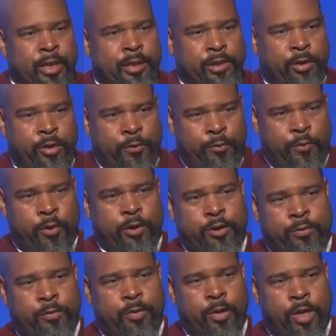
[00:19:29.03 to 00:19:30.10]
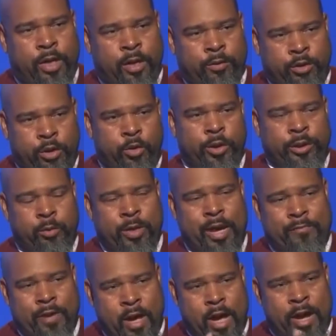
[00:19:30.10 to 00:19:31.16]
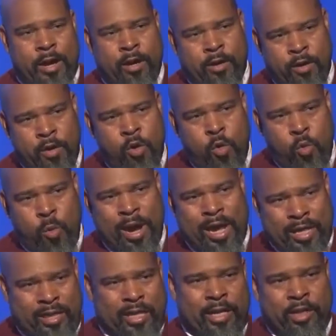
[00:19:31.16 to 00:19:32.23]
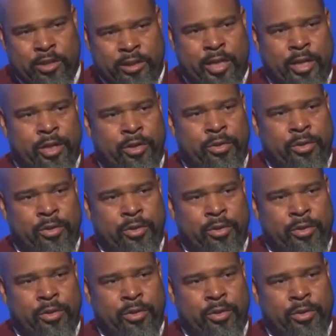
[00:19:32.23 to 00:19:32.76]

So your first choice would have a higher weight than your second